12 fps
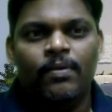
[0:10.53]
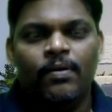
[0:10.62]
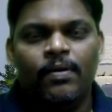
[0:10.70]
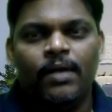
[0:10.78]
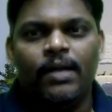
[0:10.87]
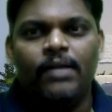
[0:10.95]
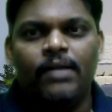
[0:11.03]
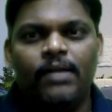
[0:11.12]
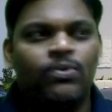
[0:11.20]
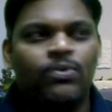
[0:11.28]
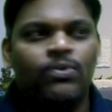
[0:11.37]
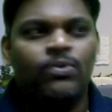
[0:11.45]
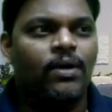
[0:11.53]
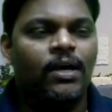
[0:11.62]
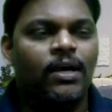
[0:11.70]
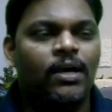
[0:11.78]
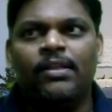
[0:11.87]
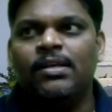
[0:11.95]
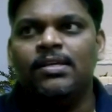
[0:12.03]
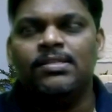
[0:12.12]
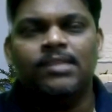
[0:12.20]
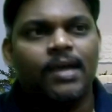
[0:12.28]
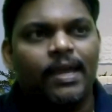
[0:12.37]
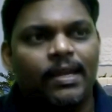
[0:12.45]
right? So I think he's the
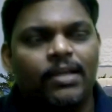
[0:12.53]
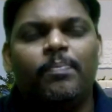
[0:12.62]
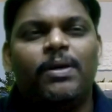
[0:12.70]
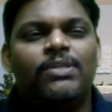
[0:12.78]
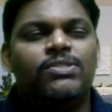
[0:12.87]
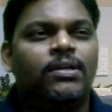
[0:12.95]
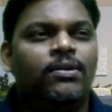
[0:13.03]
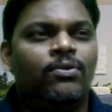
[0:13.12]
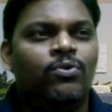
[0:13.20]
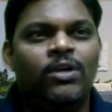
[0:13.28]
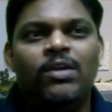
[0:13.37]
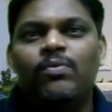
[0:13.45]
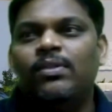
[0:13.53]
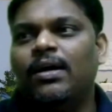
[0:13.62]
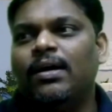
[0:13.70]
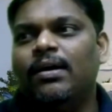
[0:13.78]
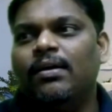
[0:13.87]
correct person to give the